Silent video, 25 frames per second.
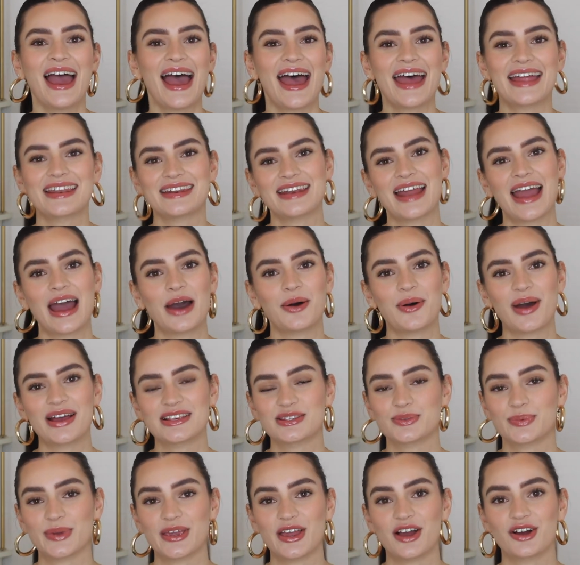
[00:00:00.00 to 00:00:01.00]
And now
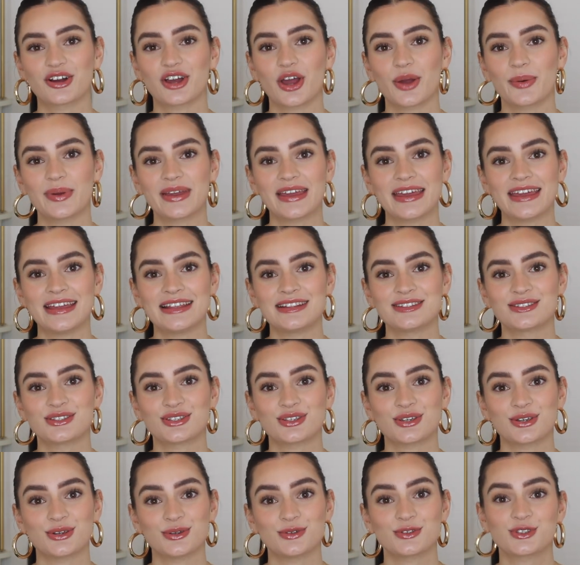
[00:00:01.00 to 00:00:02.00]
as we are going
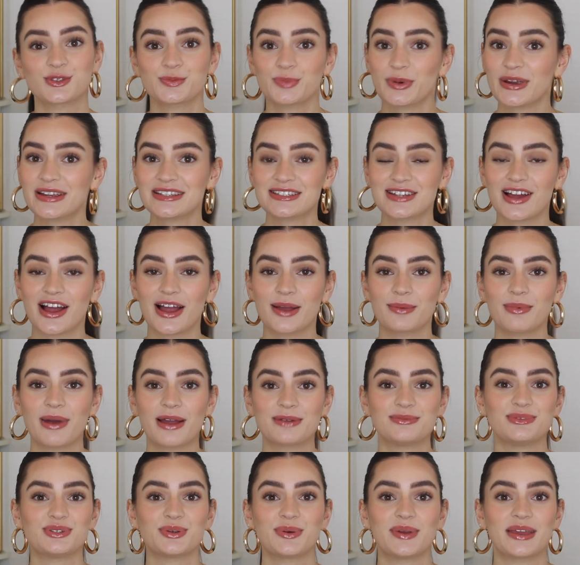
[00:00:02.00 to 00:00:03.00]
into springtime,
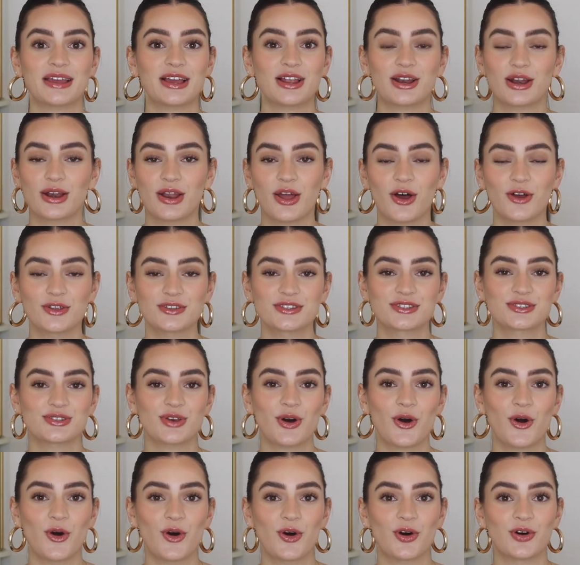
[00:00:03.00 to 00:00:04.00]
I'm doing lots
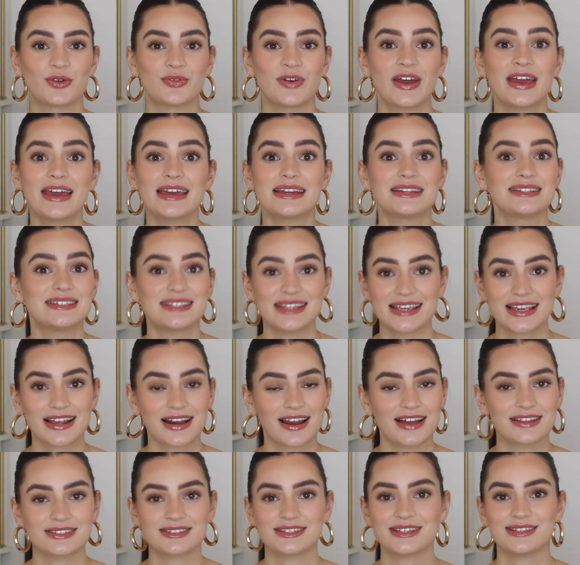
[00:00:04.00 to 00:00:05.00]
of
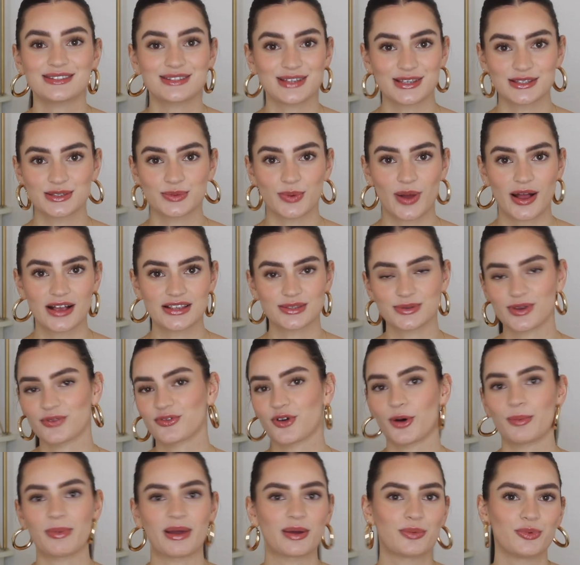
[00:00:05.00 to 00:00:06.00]
declutters as well, so I've
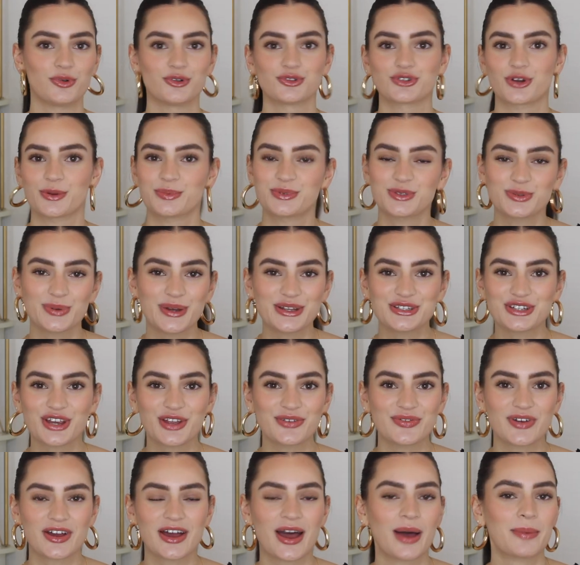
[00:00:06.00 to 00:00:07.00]
got my wardrobe
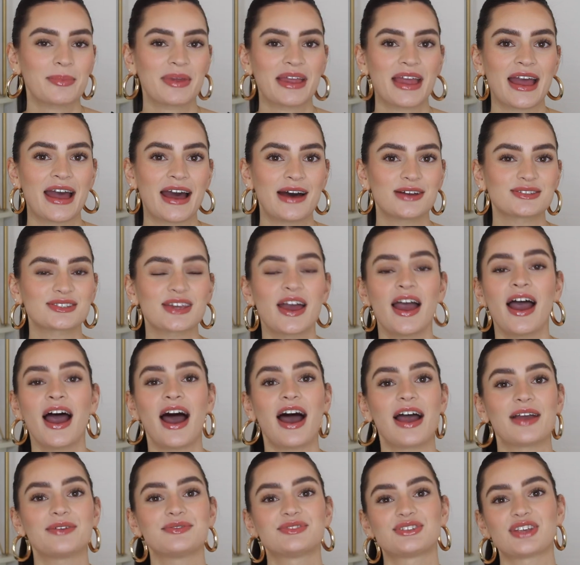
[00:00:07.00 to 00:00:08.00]
switchover coming out,
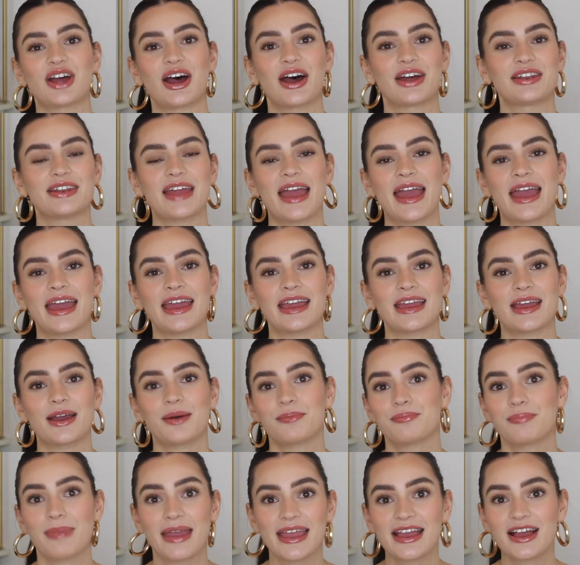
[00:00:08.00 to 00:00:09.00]
I've done a
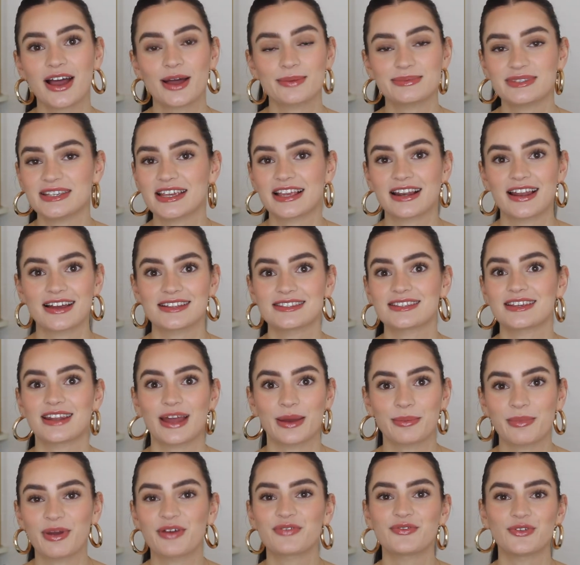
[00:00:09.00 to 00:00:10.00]
makeup declutter,
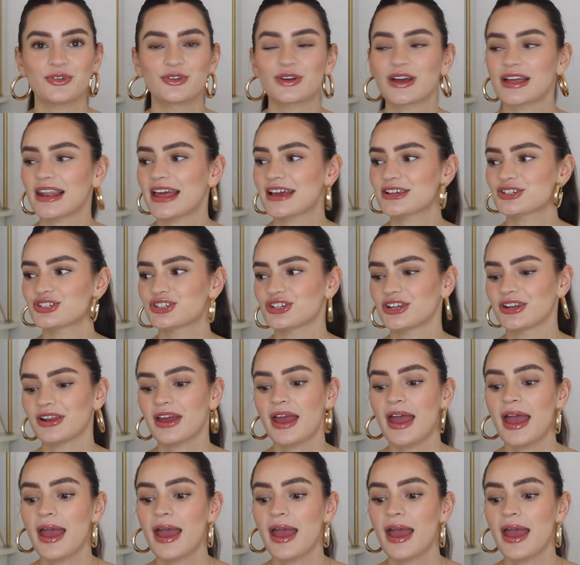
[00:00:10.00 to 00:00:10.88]
like my full collection